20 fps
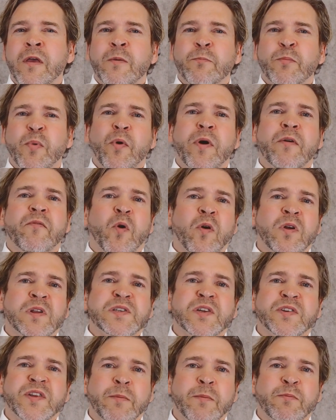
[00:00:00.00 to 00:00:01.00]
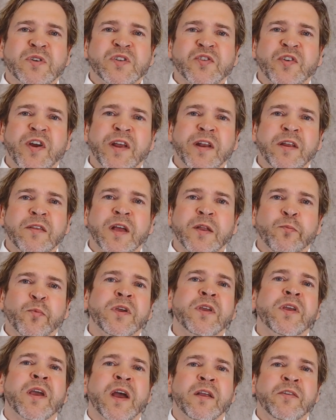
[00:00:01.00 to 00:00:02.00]
But we have also demonstrated that we
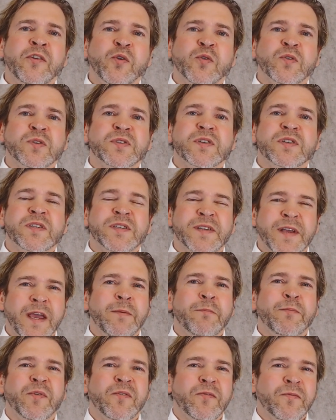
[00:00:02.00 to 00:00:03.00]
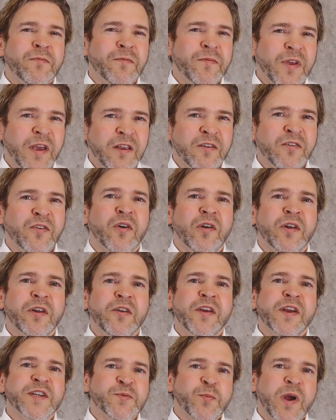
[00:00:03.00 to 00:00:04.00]
can use the same
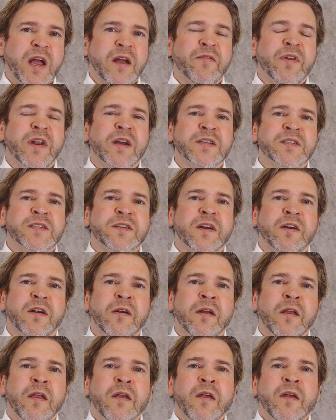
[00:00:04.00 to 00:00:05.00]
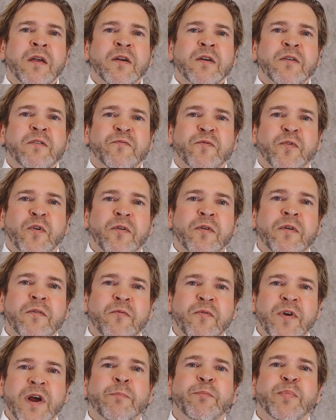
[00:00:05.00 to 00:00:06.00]
technology as we have in ASTar for
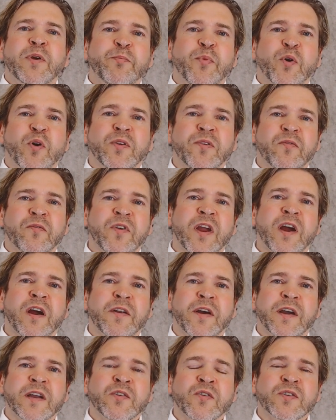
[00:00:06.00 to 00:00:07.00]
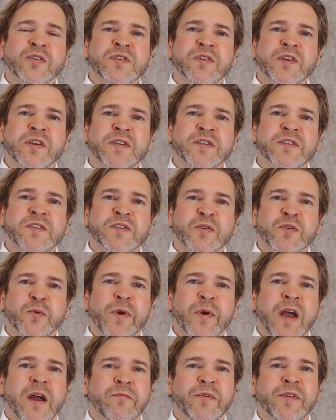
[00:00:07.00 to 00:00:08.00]
rapid point-of-care diagnostics. So
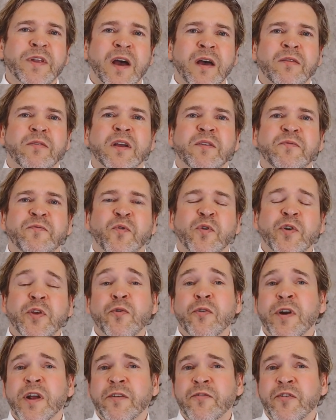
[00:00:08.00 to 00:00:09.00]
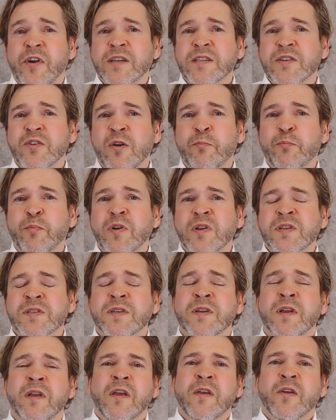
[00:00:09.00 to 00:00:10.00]
we have done that for urinary tract
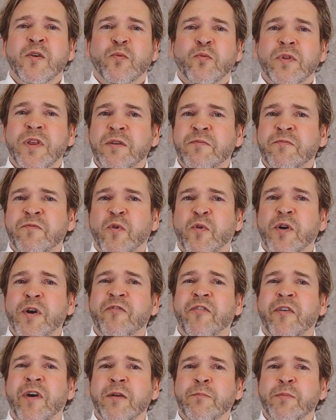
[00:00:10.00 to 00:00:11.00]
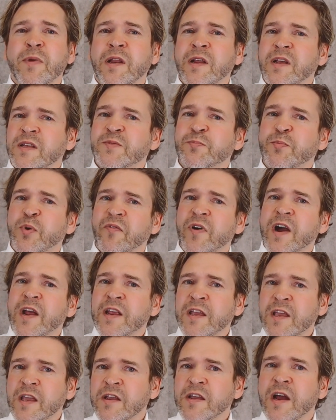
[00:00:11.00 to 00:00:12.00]
samples within 45 minutes,
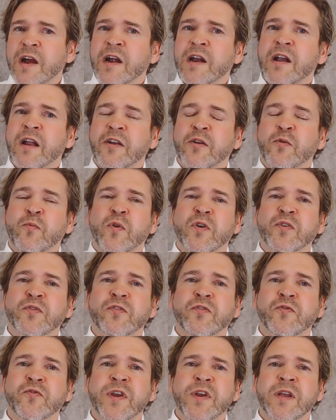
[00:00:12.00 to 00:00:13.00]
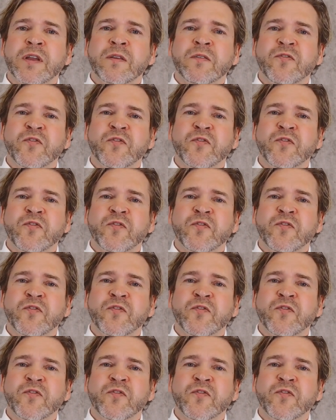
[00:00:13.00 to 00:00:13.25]
providing a guideline on what to treat.